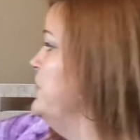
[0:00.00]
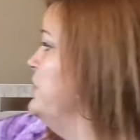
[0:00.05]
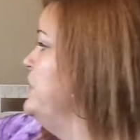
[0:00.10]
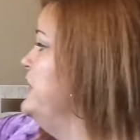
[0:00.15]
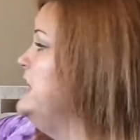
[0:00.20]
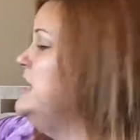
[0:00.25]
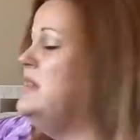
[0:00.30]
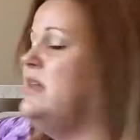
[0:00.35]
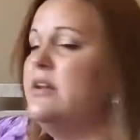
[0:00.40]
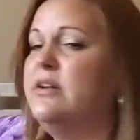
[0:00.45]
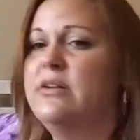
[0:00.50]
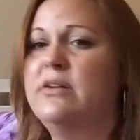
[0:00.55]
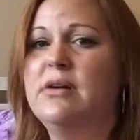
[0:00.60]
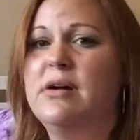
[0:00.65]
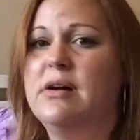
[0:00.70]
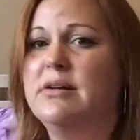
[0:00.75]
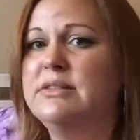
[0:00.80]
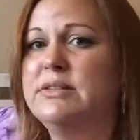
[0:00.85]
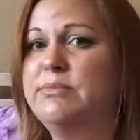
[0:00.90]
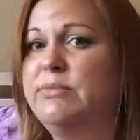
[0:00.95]
Greek letter
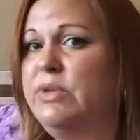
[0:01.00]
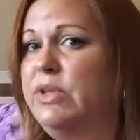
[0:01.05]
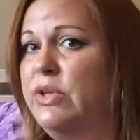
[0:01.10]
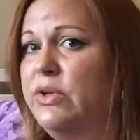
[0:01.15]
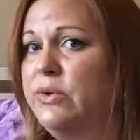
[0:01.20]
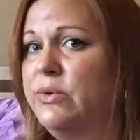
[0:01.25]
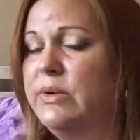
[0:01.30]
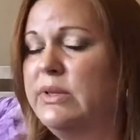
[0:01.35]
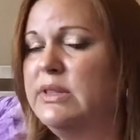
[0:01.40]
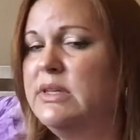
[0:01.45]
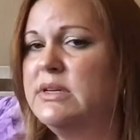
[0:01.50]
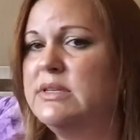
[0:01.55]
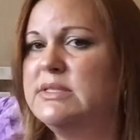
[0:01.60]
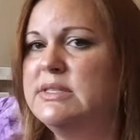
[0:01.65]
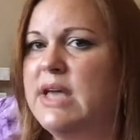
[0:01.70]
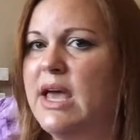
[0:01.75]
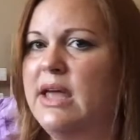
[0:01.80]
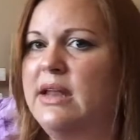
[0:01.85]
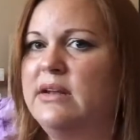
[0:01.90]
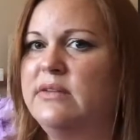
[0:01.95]
called a mu. It looks
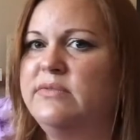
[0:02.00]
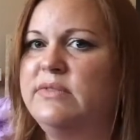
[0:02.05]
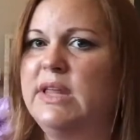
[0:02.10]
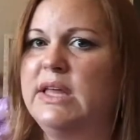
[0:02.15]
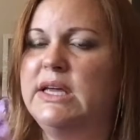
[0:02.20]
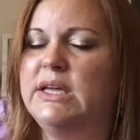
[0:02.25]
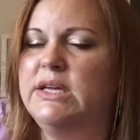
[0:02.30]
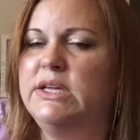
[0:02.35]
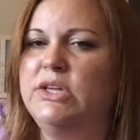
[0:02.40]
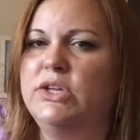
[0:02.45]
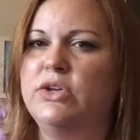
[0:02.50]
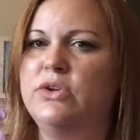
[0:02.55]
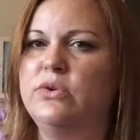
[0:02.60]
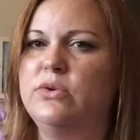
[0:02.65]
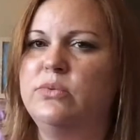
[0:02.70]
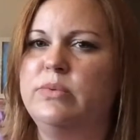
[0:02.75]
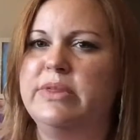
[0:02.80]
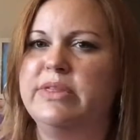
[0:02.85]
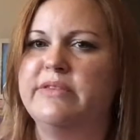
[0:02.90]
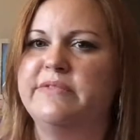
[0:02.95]
kind of like a
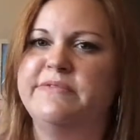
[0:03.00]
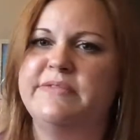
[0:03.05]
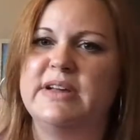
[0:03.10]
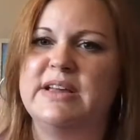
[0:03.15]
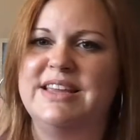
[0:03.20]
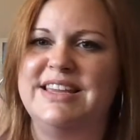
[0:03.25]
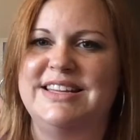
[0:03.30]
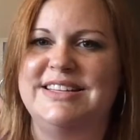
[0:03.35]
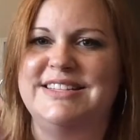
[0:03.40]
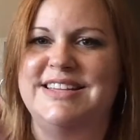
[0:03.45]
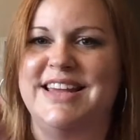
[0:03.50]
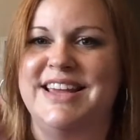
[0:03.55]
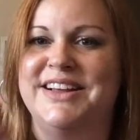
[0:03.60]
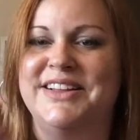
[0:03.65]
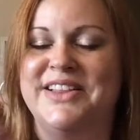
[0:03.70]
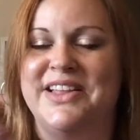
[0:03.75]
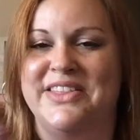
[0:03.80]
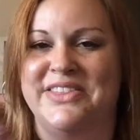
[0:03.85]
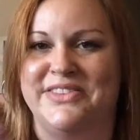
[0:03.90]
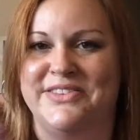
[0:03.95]
U with a funky
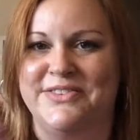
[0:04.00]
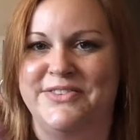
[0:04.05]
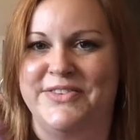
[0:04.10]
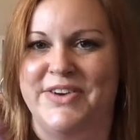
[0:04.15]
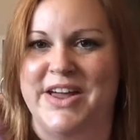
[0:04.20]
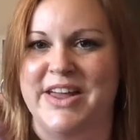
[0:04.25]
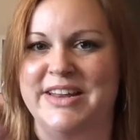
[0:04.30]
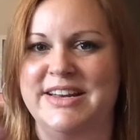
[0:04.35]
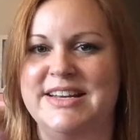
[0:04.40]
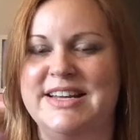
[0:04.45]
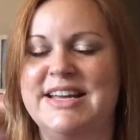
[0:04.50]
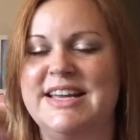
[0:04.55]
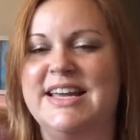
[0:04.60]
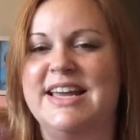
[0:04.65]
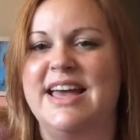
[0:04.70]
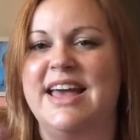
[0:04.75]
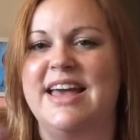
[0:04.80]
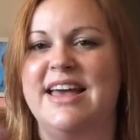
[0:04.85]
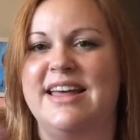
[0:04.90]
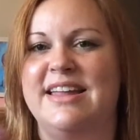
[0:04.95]
tail on the front,
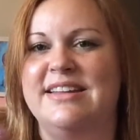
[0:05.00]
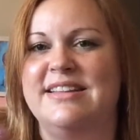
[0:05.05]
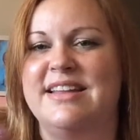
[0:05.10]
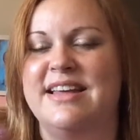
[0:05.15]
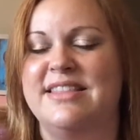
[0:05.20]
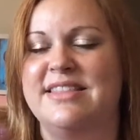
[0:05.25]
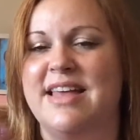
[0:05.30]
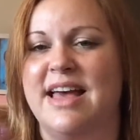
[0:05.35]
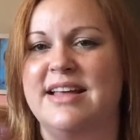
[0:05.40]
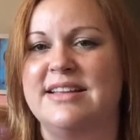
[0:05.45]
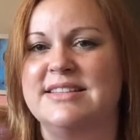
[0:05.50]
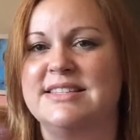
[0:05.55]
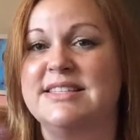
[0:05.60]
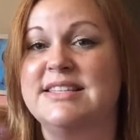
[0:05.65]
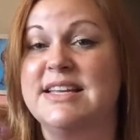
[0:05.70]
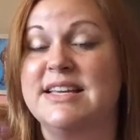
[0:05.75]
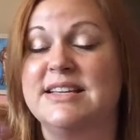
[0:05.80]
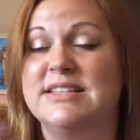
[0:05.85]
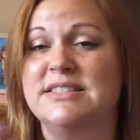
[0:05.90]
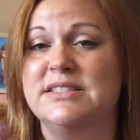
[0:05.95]
and that
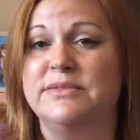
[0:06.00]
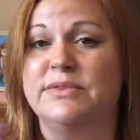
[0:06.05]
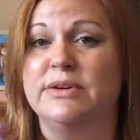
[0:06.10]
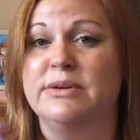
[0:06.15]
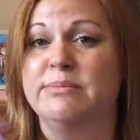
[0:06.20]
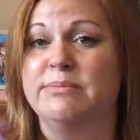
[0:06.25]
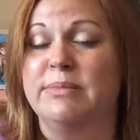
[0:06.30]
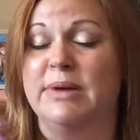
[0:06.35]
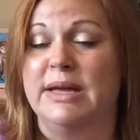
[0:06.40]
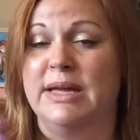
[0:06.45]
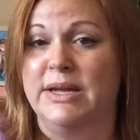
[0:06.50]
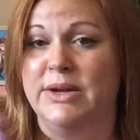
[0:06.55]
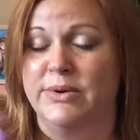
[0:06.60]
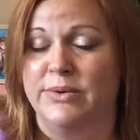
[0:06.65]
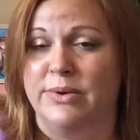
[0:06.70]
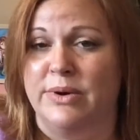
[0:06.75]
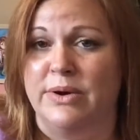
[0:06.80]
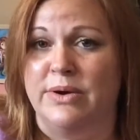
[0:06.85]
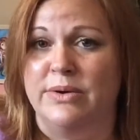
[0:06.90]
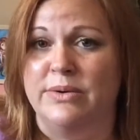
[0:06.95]
stands for
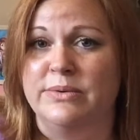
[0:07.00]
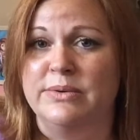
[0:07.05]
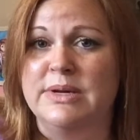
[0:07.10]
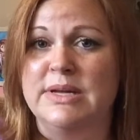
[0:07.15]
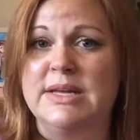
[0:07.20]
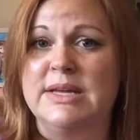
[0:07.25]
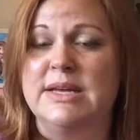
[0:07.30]
micro.